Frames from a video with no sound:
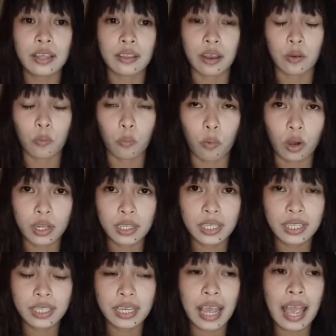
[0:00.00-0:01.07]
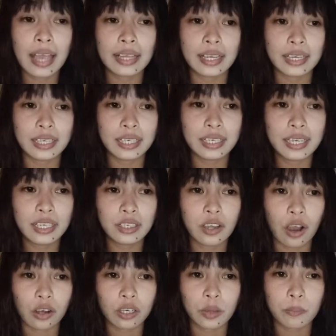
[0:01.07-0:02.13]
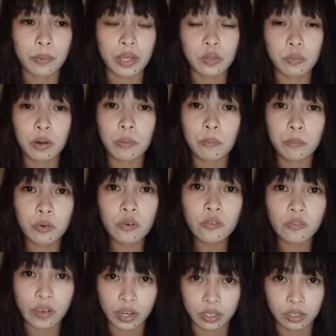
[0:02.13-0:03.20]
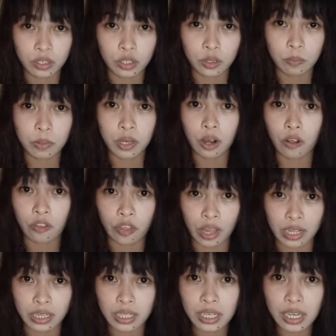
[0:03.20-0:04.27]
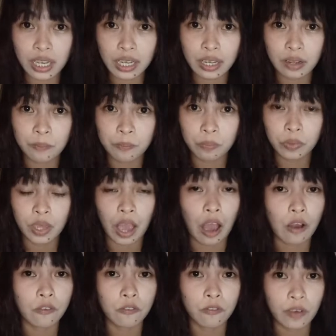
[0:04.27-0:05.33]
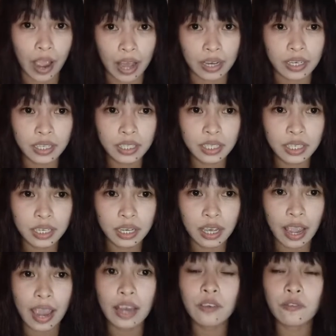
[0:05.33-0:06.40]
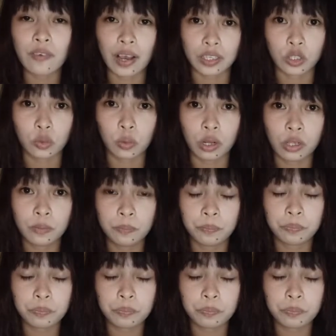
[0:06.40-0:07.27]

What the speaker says: Then once the needed documents were proven to be authentic, valid, and factual,